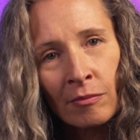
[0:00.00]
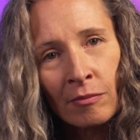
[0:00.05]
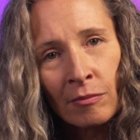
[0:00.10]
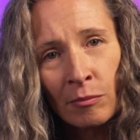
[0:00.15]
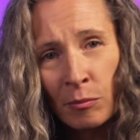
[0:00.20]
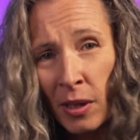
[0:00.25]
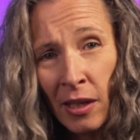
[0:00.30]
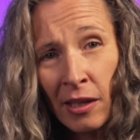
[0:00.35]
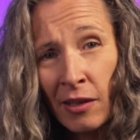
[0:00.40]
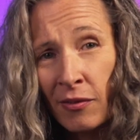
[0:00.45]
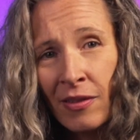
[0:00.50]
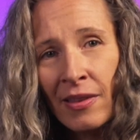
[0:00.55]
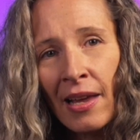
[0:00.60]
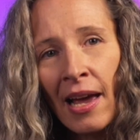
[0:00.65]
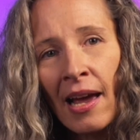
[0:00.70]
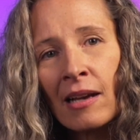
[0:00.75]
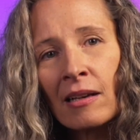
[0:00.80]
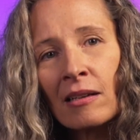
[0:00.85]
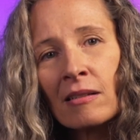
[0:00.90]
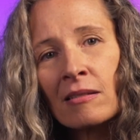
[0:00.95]
But even
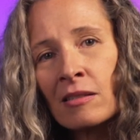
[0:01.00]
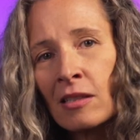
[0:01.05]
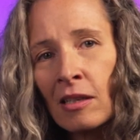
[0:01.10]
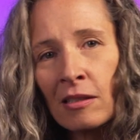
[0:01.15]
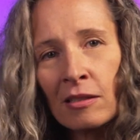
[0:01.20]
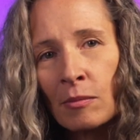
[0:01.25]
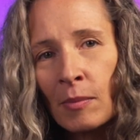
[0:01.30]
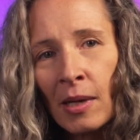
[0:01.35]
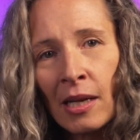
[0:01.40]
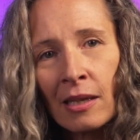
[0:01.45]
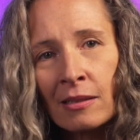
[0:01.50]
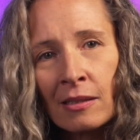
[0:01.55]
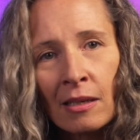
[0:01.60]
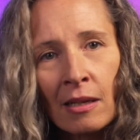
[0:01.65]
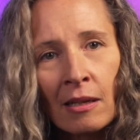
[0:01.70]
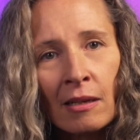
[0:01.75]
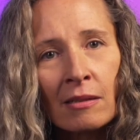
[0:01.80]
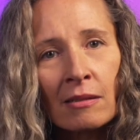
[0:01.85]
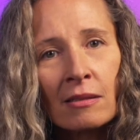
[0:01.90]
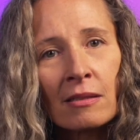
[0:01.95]
that doesn't make
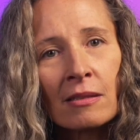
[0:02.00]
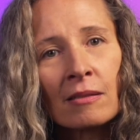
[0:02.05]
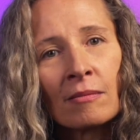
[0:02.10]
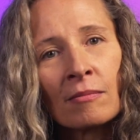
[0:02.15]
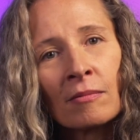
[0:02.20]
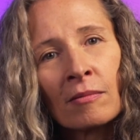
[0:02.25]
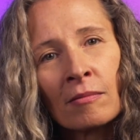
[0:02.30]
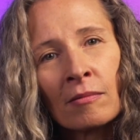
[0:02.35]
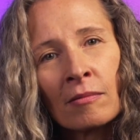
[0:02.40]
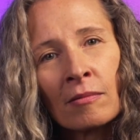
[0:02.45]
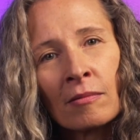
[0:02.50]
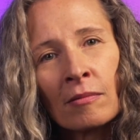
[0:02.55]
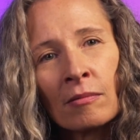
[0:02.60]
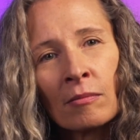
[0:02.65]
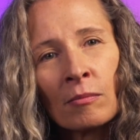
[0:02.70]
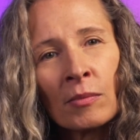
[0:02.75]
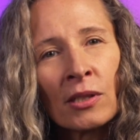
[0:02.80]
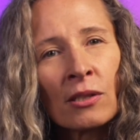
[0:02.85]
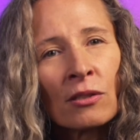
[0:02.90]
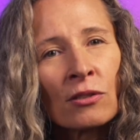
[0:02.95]
sense,
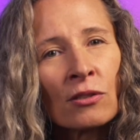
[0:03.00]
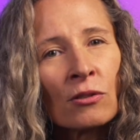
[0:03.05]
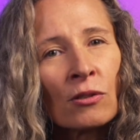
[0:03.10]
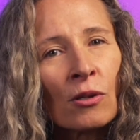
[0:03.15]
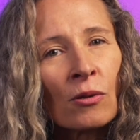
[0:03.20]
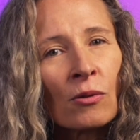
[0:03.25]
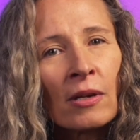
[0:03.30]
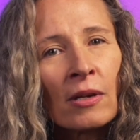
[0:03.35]
because you know